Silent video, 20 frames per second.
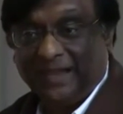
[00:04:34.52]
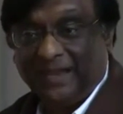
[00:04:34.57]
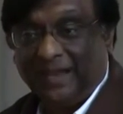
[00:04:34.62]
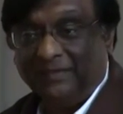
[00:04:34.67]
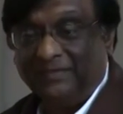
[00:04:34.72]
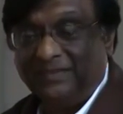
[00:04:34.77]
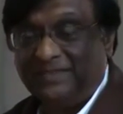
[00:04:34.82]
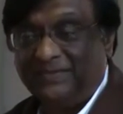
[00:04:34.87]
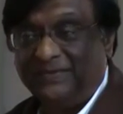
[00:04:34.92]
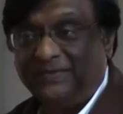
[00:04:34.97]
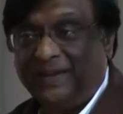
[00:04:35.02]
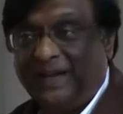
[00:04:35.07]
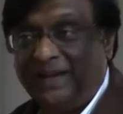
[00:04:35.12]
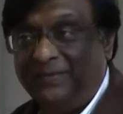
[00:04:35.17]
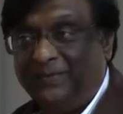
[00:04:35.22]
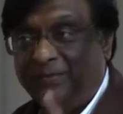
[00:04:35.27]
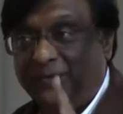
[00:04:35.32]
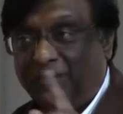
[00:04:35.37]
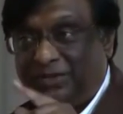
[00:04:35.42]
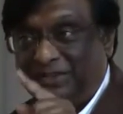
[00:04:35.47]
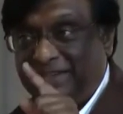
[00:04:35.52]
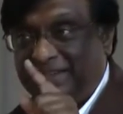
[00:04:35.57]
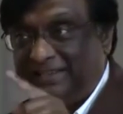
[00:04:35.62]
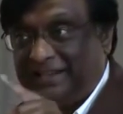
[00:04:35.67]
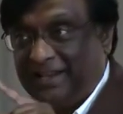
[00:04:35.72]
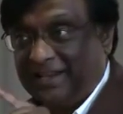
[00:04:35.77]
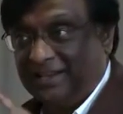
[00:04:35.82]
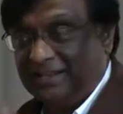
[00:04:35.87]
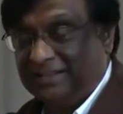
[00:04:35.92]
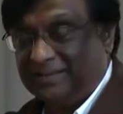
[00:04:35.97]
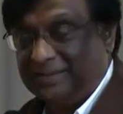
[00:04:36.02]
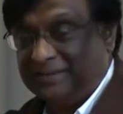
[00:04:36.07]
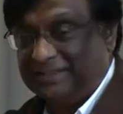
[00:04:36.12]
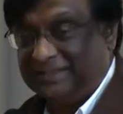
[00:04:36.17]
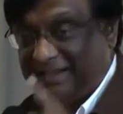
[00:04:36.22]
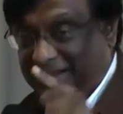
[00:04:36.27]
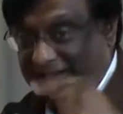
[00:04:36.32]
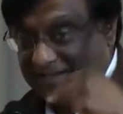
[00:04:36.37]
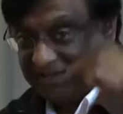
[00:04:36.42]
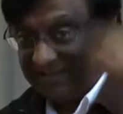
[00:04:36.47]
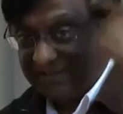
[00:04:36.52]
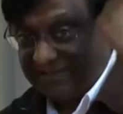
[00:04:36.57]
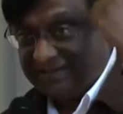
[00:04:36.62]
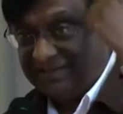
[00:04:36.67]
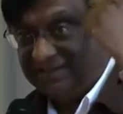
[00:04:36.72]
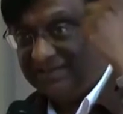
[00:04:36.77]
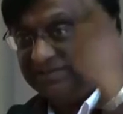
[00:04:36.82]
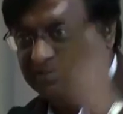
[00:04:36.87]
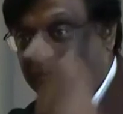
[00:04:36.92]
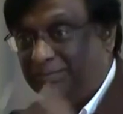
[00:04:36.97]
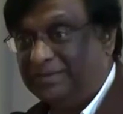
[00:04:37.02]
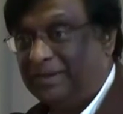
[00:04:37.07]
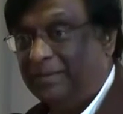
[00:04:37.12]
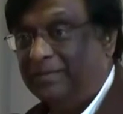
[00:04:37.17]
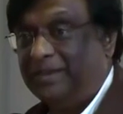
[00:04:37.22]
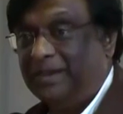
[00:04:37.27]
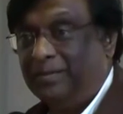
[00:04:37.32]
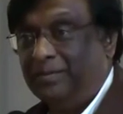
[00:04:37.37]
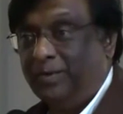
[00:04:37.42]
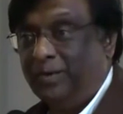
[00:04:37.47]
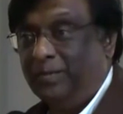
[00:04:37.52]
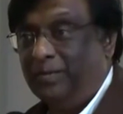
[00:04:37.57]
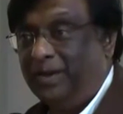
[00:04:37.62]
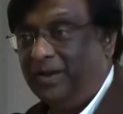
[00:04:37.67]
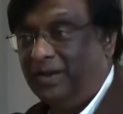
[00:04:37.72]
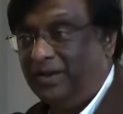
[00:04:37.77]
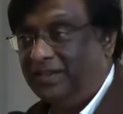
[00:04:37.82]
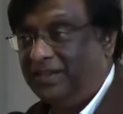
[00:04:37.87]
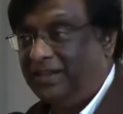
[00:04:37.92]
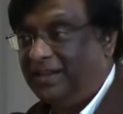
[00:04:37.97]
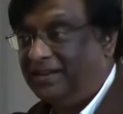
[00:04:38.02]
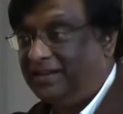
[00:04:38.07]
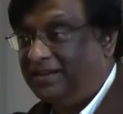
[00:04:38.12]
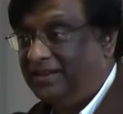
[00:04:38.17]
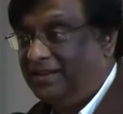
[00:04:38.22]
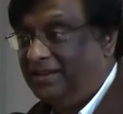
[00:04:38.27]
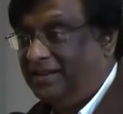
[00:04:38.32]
Love is 540 cycles per second. It's something more beyond that.